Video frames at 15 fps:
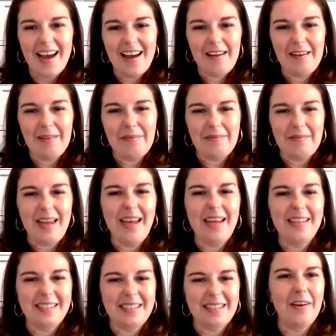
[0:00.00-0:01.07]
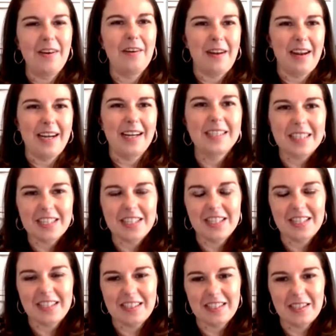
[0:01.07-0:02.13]
um, and so in
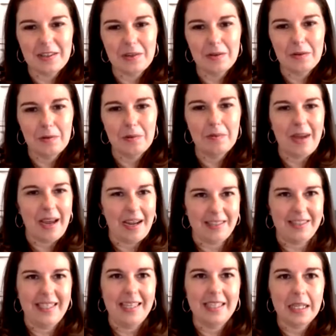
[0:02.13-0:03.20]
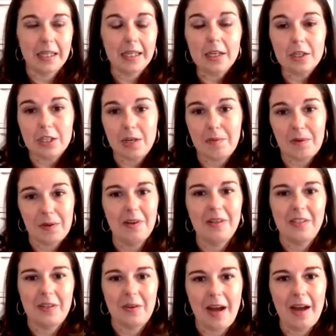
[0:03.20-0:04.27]
addition to exercising leadership you
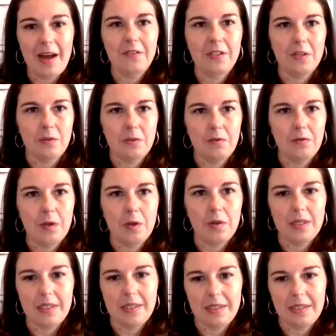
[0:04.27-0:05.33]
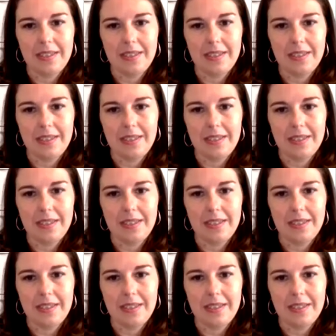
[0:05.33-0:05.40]
also have to fill this